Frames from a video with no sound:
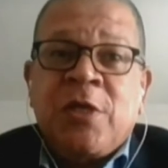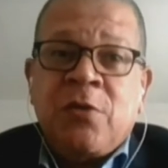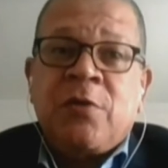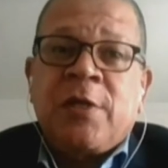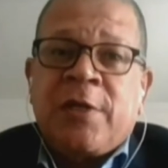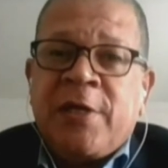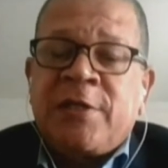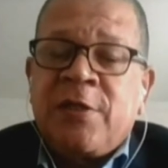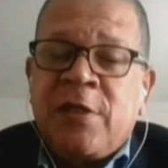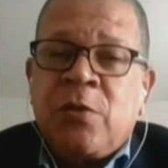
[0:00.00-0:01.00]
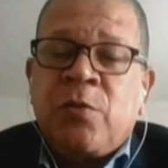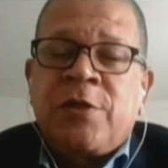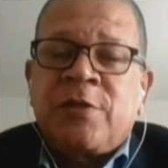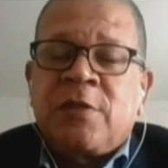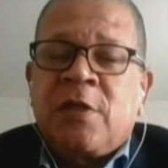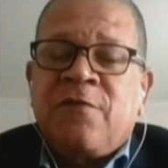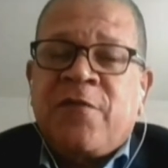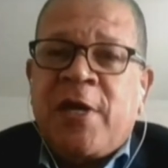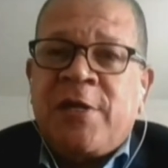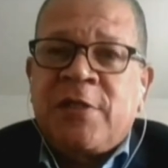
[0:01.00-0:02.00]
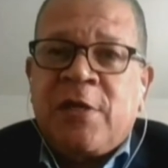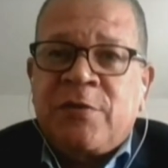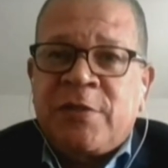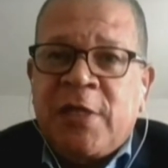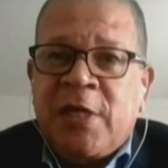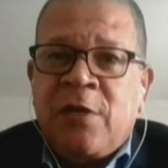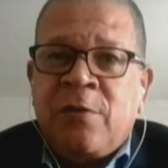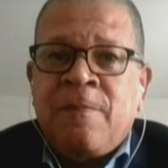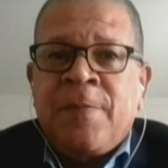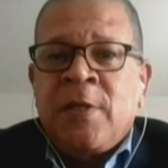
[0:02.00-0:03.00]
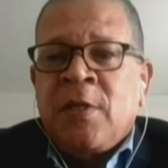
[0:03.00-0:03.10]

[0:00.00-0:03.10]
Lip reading: here in Atlanta, there was violence downtown,